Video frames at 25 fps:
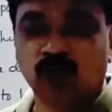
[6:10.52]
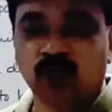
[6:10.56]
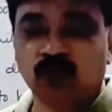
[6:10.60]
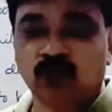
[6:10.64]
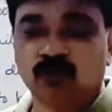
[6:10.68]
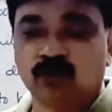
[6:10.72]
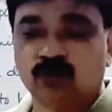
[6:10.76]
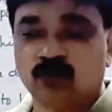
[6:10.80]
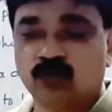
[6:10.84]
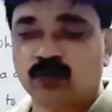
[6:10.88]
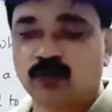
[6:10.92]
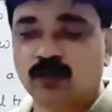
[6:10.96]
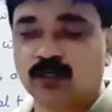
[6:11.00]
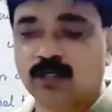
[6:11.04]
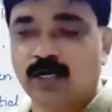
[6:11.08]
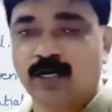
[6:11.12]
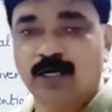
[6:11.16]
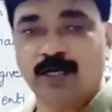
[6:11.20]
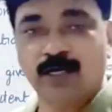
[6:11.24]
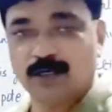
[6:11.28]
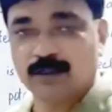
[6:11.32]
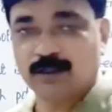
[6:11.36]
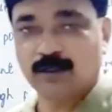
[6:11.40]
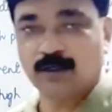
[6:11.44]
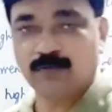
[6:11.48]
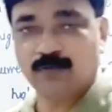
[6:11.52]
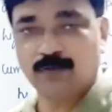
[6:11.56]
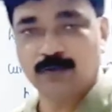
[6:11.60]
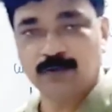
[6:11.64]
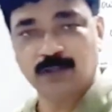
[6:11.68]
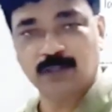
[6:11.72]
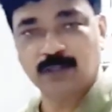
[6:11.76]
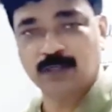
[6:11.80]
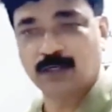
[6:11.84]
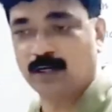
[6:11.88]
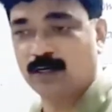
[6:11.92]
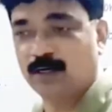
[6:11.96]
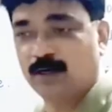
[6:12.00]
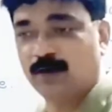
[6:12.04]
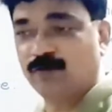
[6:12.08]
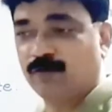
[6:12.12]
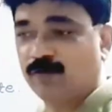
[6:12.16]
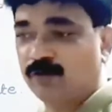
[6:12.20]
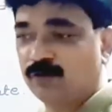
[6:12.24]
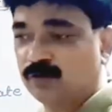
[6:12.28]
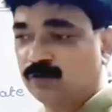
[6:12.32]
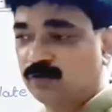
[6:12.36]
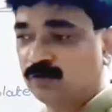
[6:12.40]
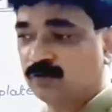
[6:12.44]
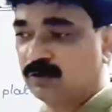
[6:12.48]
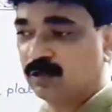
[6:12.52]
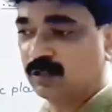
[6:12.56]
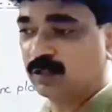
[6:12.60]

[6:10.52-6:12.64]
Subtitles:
through the conductor? When the current flows through the